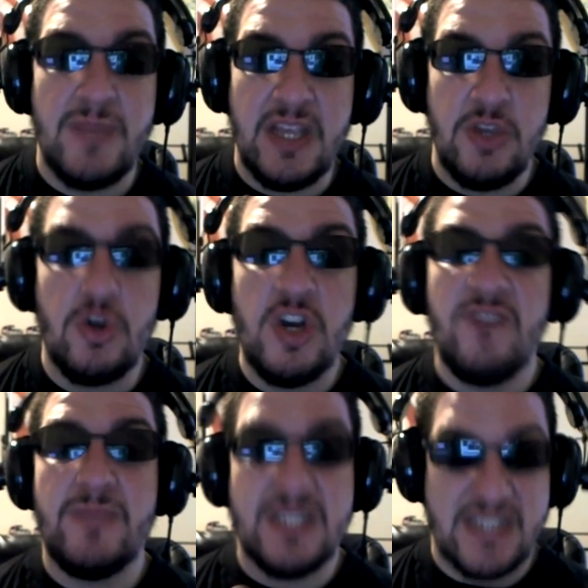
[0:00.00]
you could
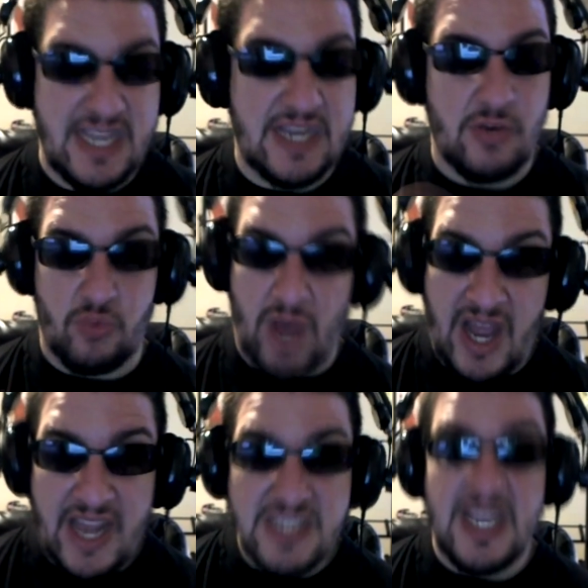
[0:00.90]
have mistaken
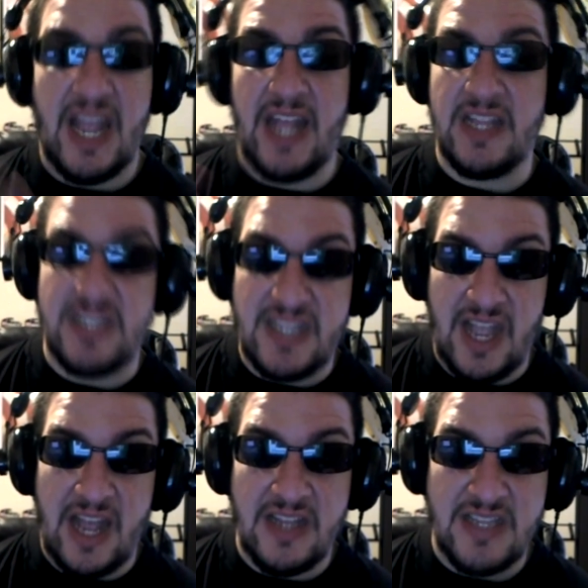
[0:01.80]
Rise
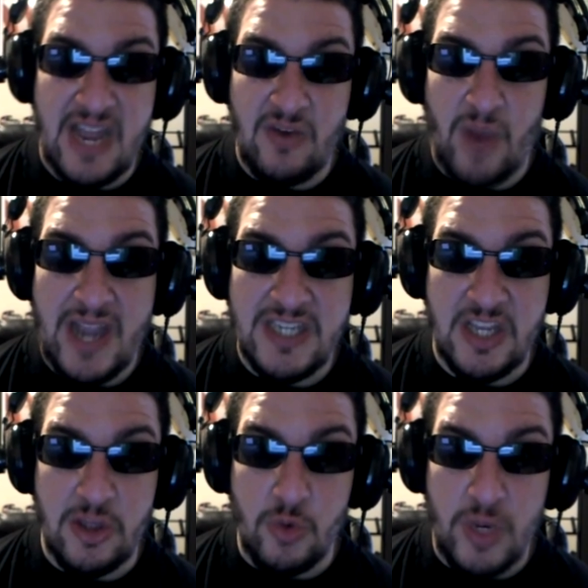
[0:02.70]
and Dead
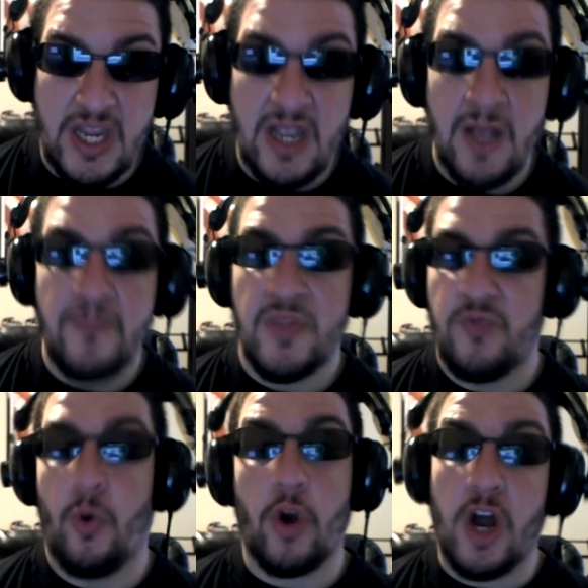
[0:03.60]
Rising 3
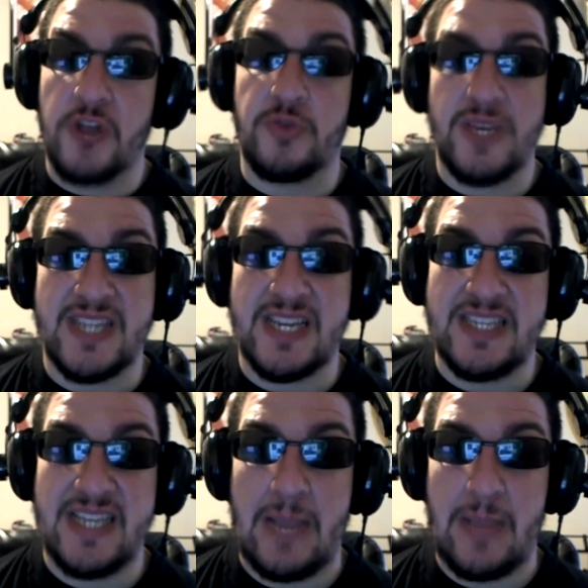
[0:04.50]
for a
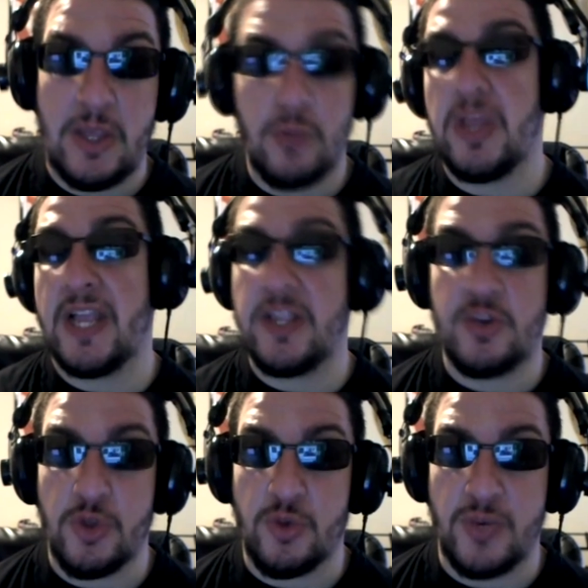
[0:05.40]
360 game that you played
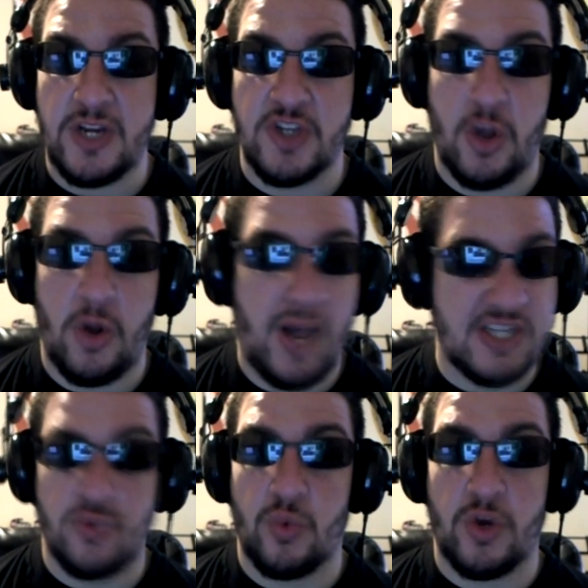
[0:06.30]
2 or 3 years ago. I
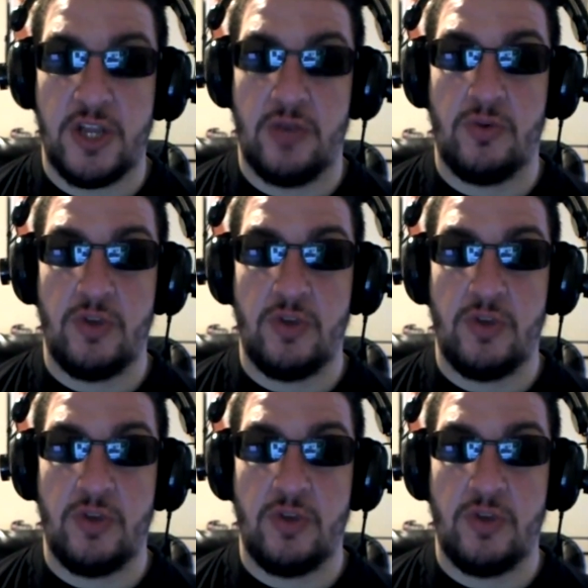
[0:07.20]
swear to you.